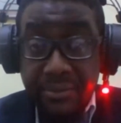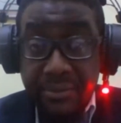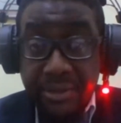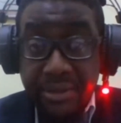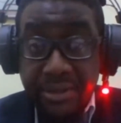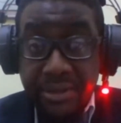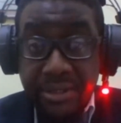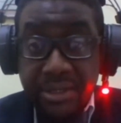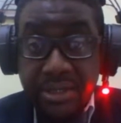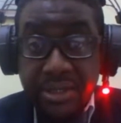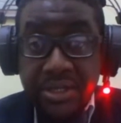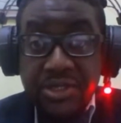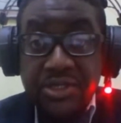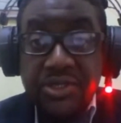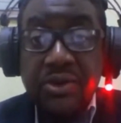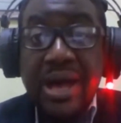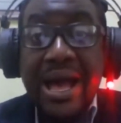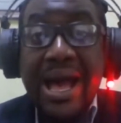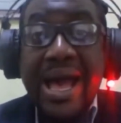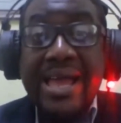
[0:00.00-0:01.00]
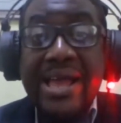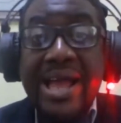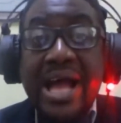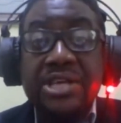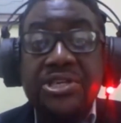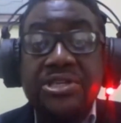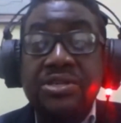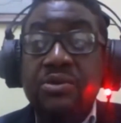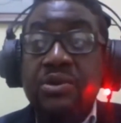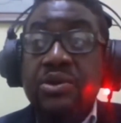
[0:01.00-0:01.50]
Mm-hmm. So I
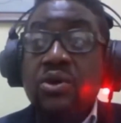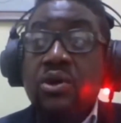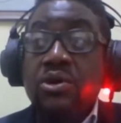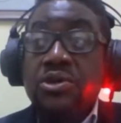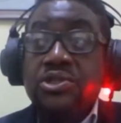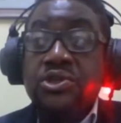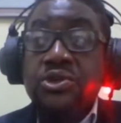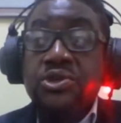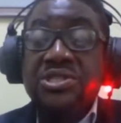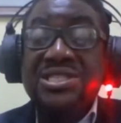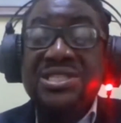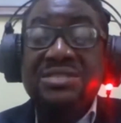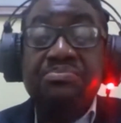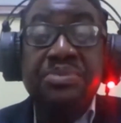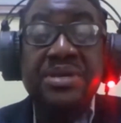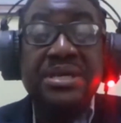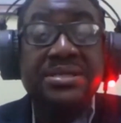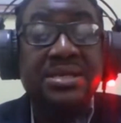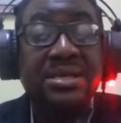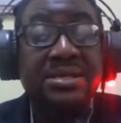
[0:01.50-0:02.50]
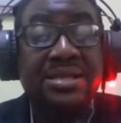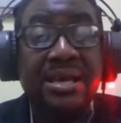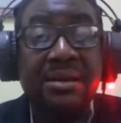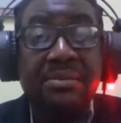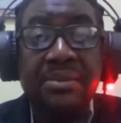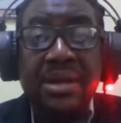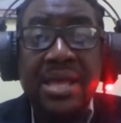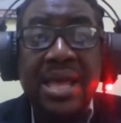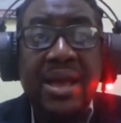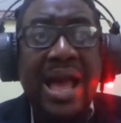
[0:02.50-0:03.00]
actually will also speak to
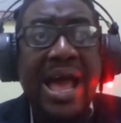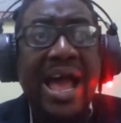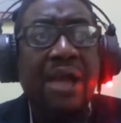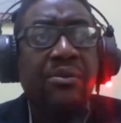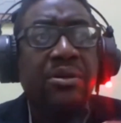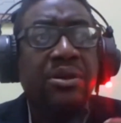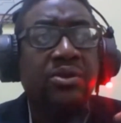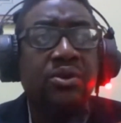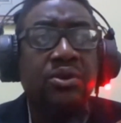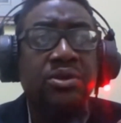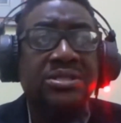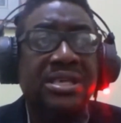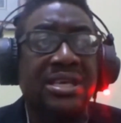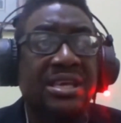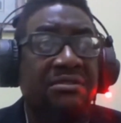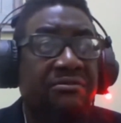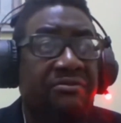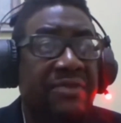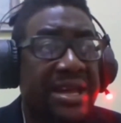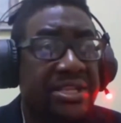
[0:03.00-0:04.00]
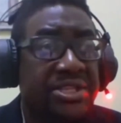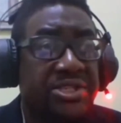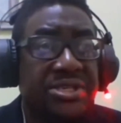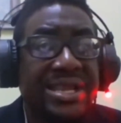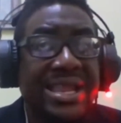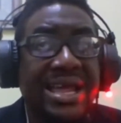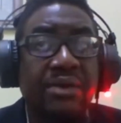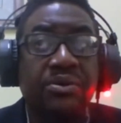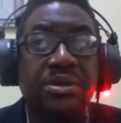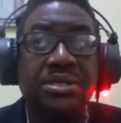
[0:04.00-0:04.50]
them. I will go to events
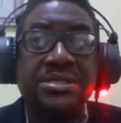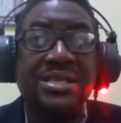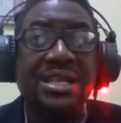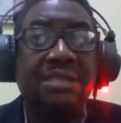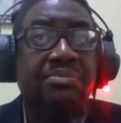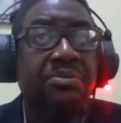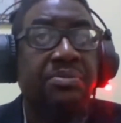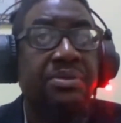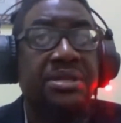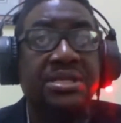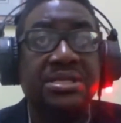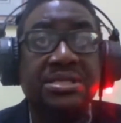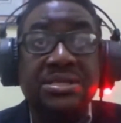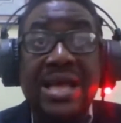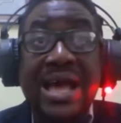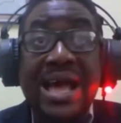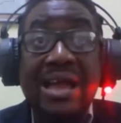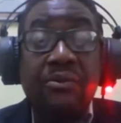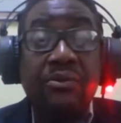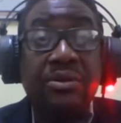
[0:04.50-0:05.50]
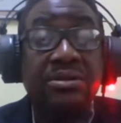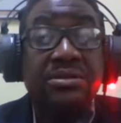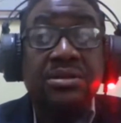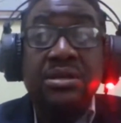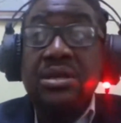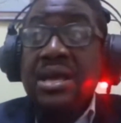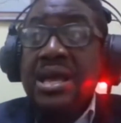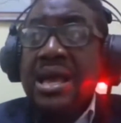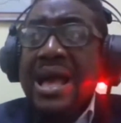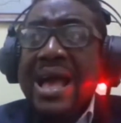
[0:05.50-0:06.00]
and I will tell people, listen, I
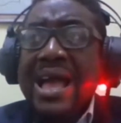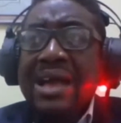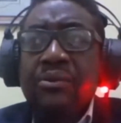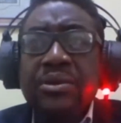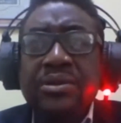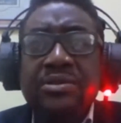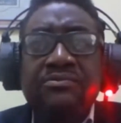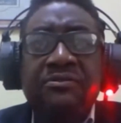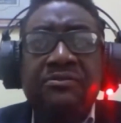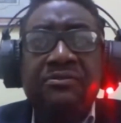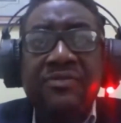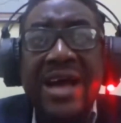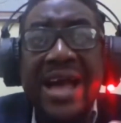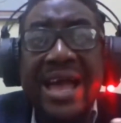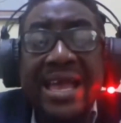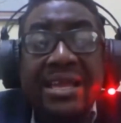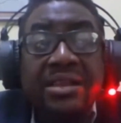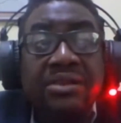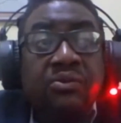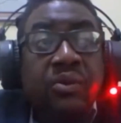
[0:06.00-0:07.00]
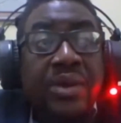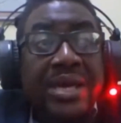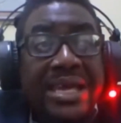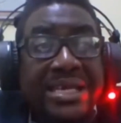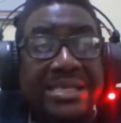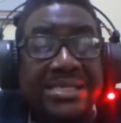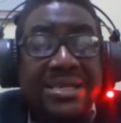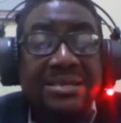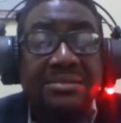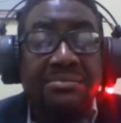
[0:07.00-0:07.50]
would find
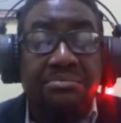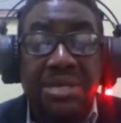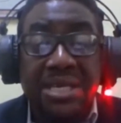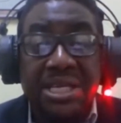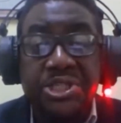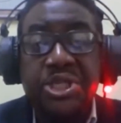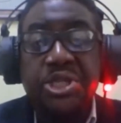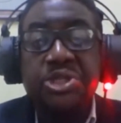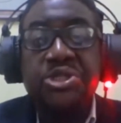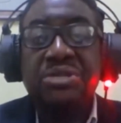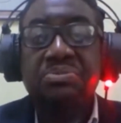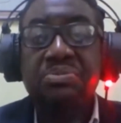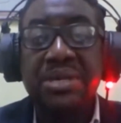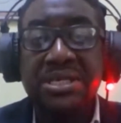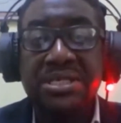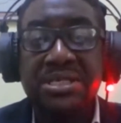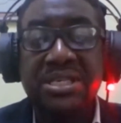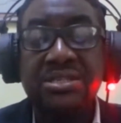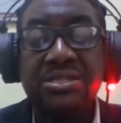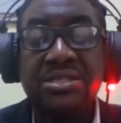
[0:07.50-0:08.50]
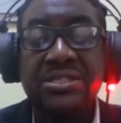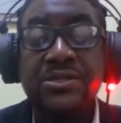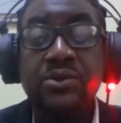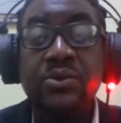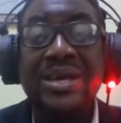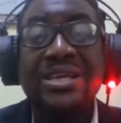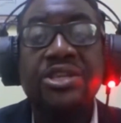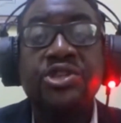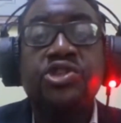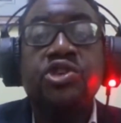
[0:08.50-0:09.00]
ways and means and spaces
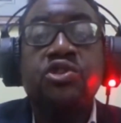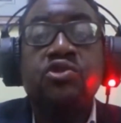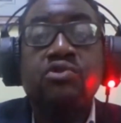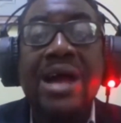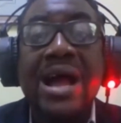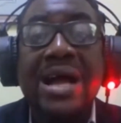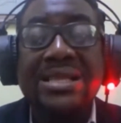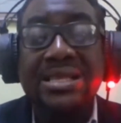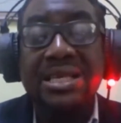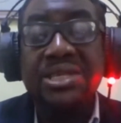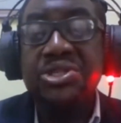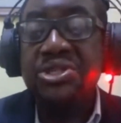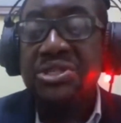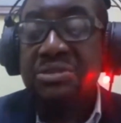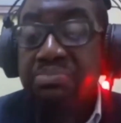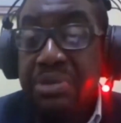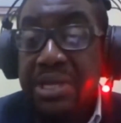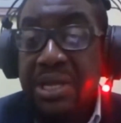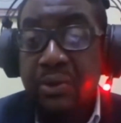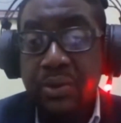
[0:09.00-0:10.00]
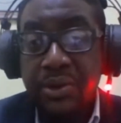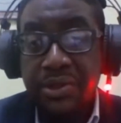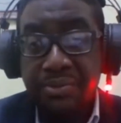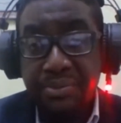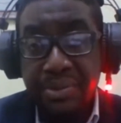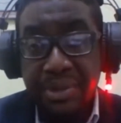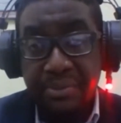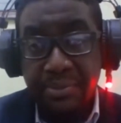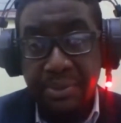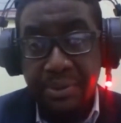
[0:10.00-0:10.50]
to interact and speak
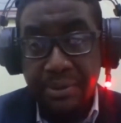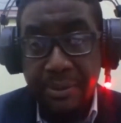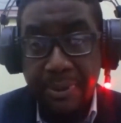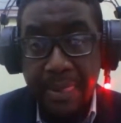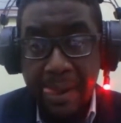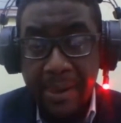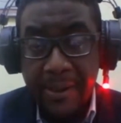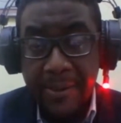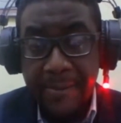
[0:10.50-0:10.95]
with people.